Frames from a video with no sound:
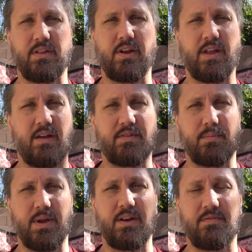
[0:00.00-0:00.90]
they have
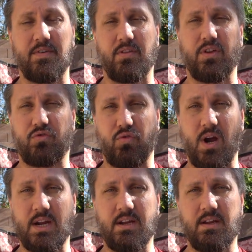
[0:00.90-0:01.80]
to pay to fill the
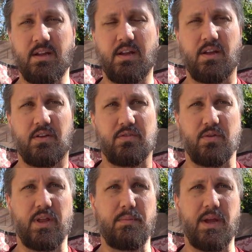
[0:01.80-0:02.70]
truck.
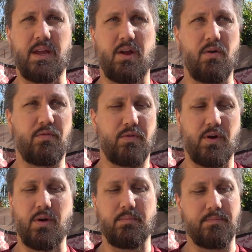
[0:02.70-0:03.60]
So they may go
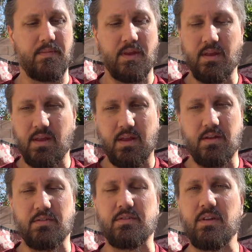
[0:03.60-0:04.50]
from,
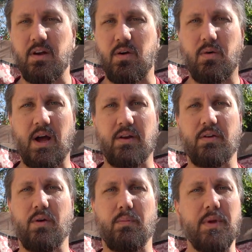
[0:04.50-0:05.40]

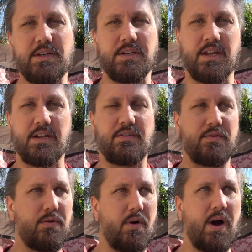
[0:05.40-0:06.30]
Michigan
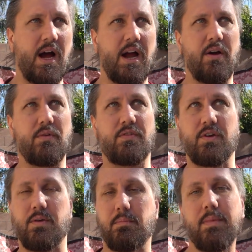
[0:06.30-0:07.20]
to Ohio
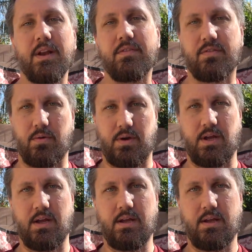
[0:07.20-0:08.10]
to
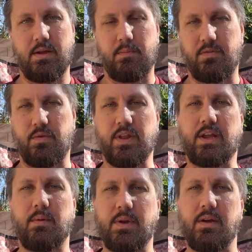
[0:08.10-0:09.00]
Minnesota before they
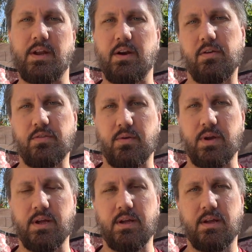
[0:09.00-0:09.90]
come down to Arizona